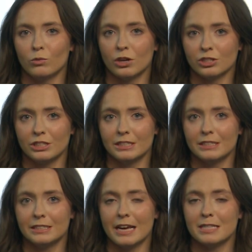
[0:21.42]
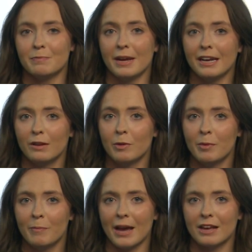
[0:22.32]
Washington says banning
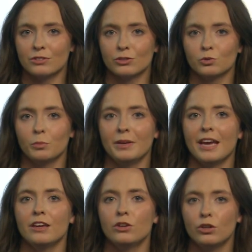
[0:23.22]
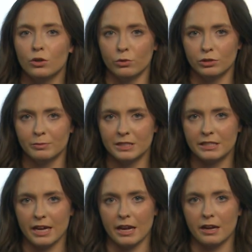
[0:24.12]
women pastors would be a huge
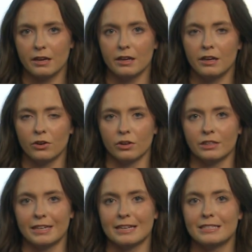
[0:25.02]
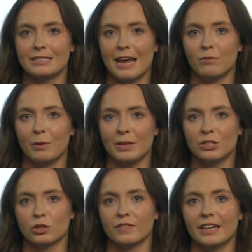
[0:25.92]
mistake. He currently has 10 women
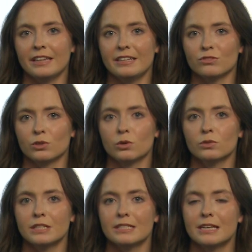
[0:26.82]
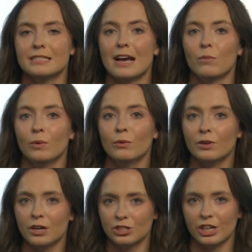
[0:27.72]
serving in these roles and says that will
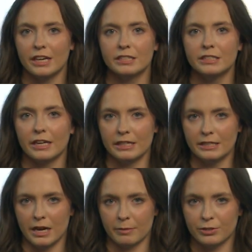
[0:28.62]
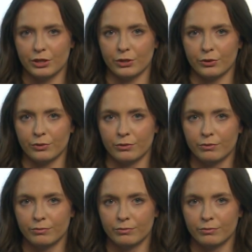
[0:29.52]
not change anytime soon.